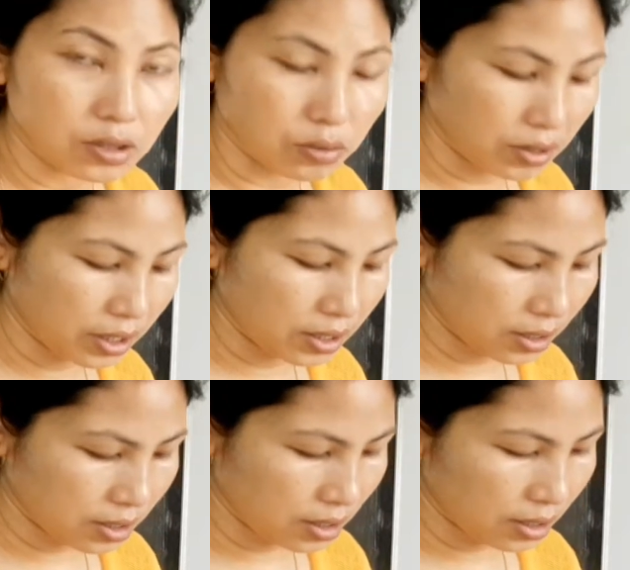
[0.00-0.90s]

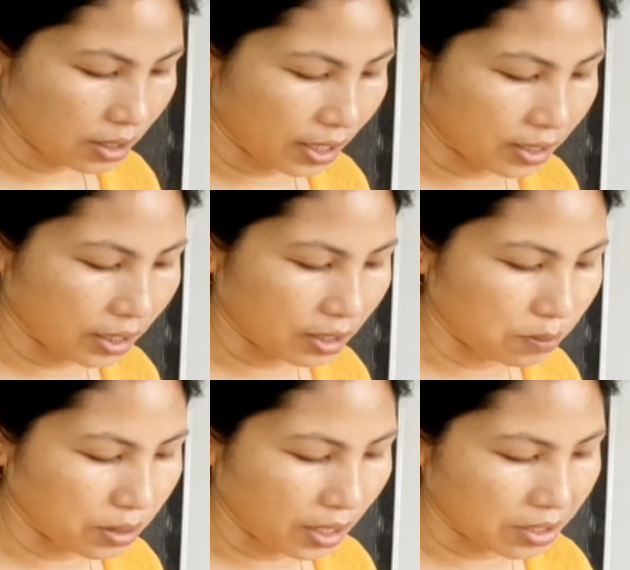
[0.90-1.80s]
rotated and can
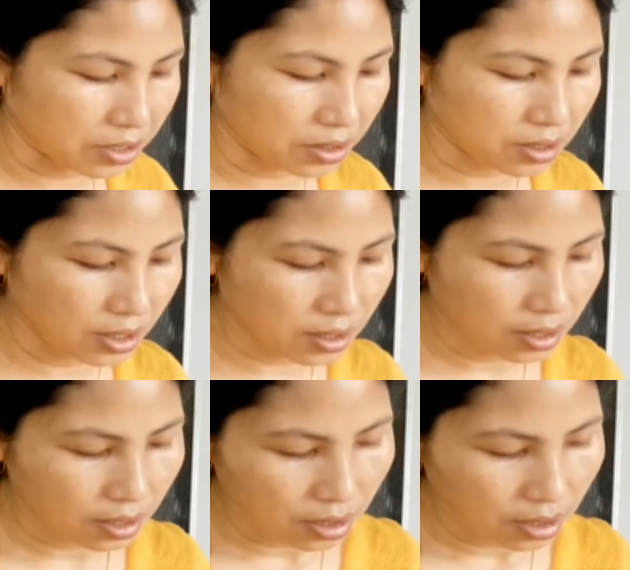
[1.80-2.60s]
be adjusted.